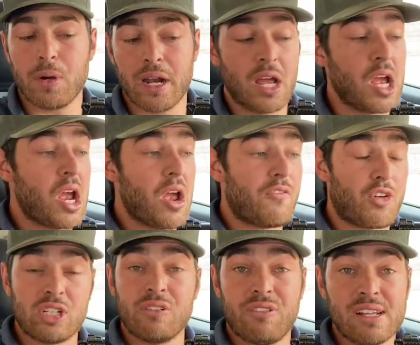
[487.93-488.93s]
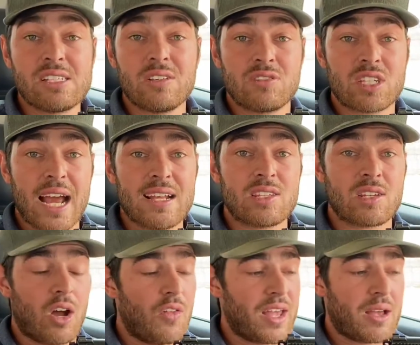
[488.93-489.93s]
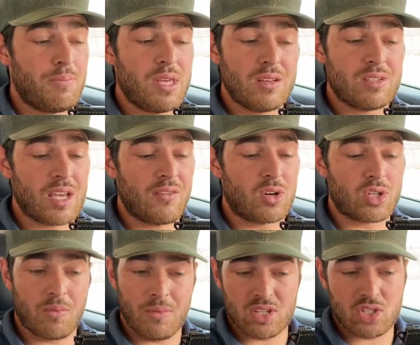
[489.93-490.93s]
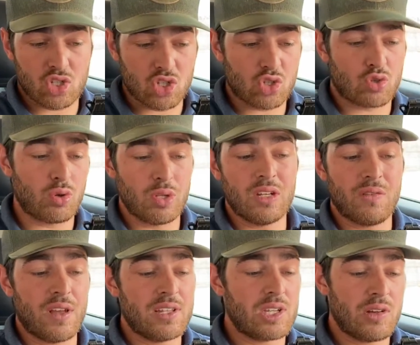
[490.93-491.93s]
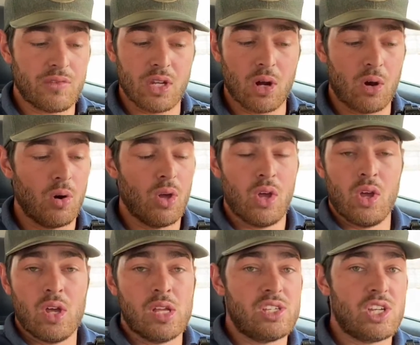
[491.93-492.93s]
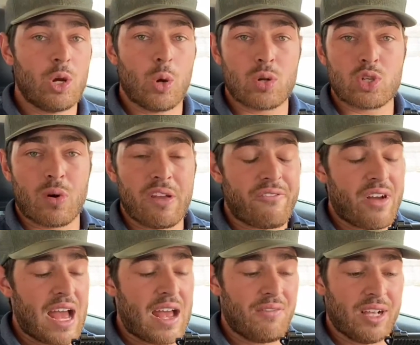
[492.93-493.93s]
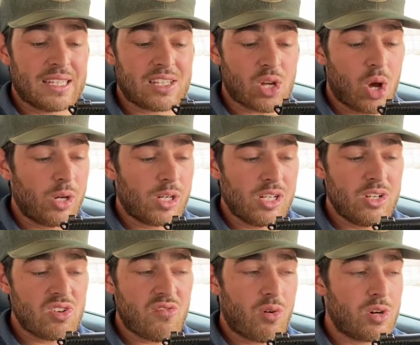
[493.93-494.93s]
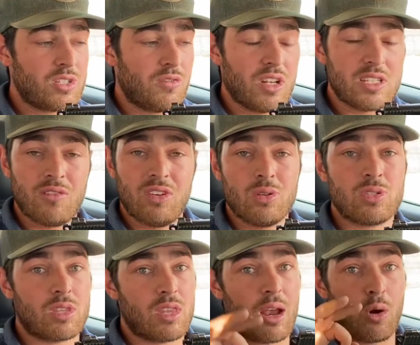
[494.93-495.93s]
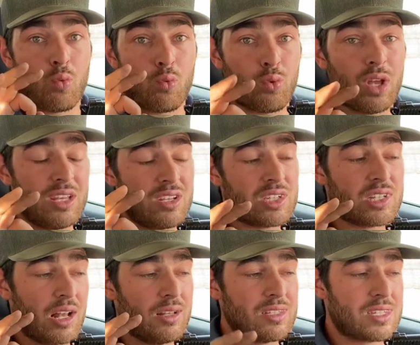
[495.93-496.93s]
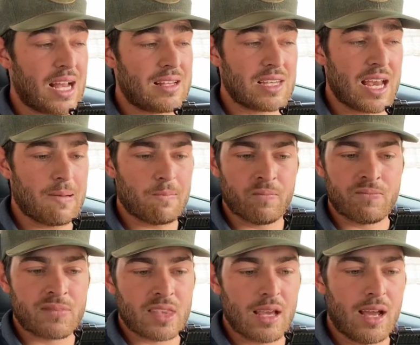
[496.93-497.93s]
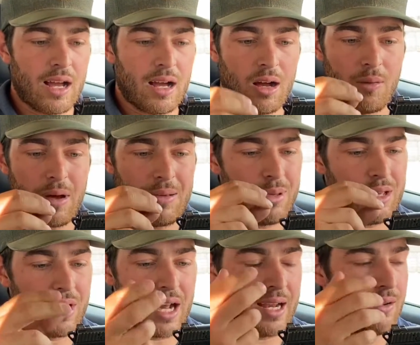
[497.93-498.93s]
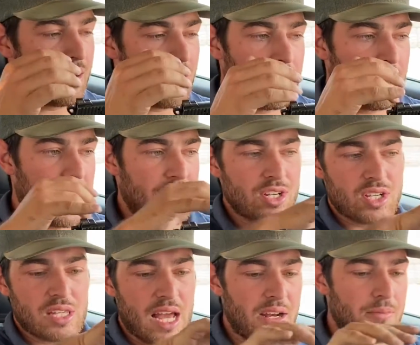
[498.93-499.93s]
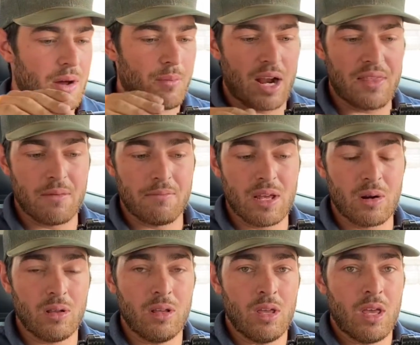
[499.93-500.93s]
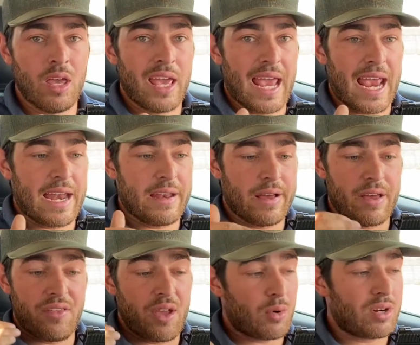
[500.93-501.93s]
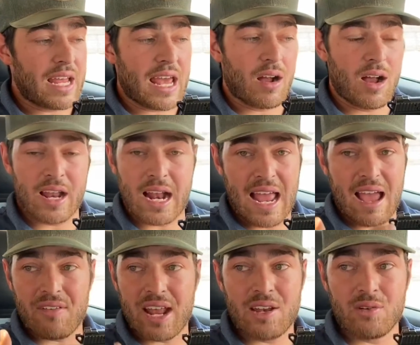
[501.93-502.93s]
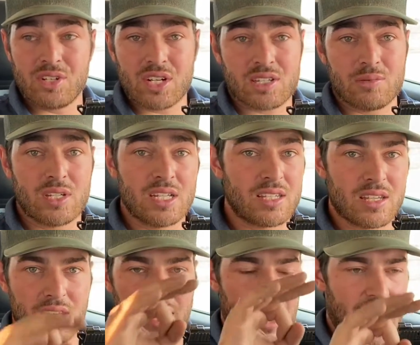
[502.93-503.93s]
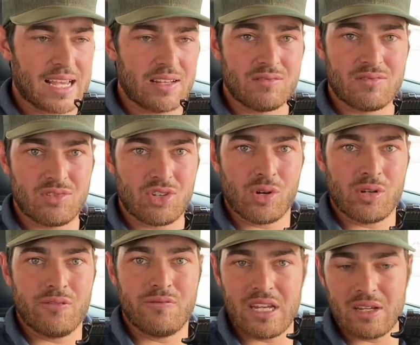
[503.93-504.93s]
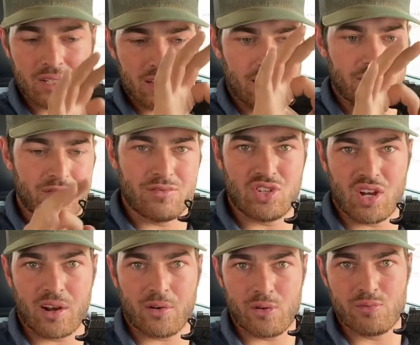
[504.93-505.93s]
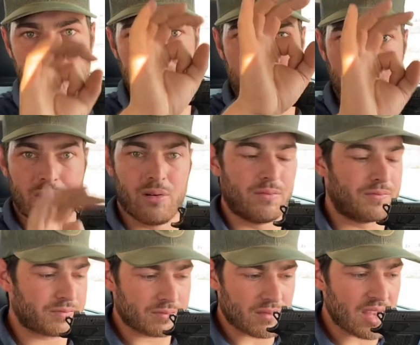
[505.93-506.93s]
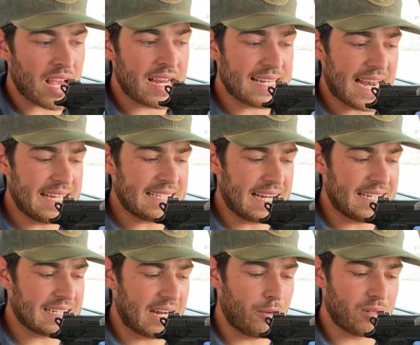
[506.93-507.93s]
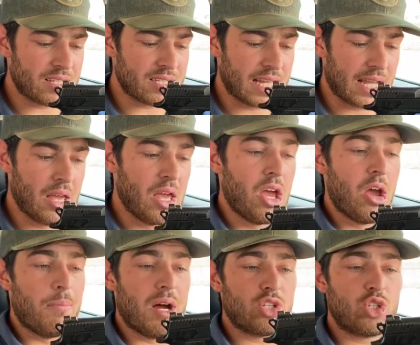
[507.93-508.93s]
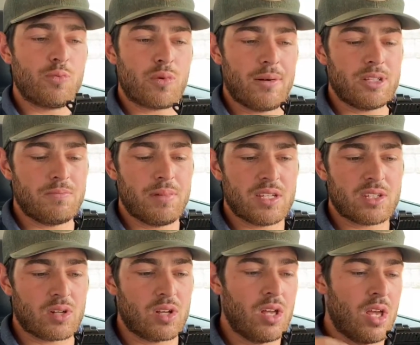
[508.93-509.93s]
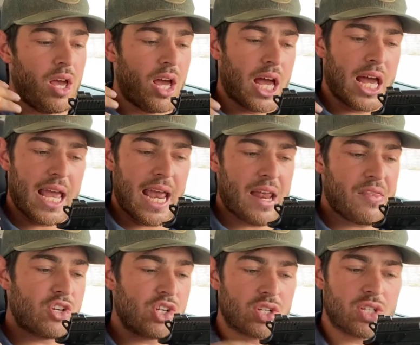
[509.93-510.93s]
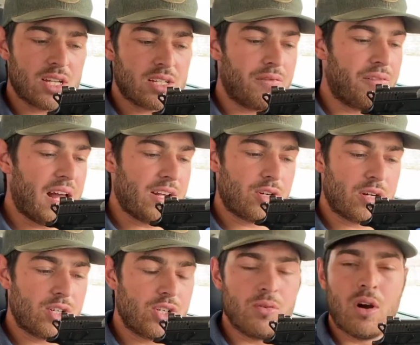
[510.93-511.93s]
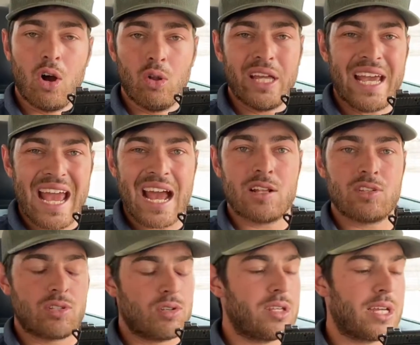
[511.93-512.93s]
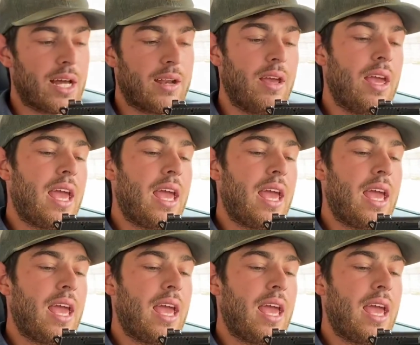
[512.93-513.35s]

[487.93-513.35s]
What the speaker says: But for defensive sights on like a PO7 or something that's just truly defensive, 0 to 25, like that's all you're going to use it for is defensive use. They're really solid sights. And on my PO9, I just lined them up right in the middle, and they were dead on, and I haven't had to adjust them since. And I can show you videos. I've shot groups that are, tiny with this thing. But super awesome pistol, and the Shook's Custom flat trigger shoe only adds to the gun.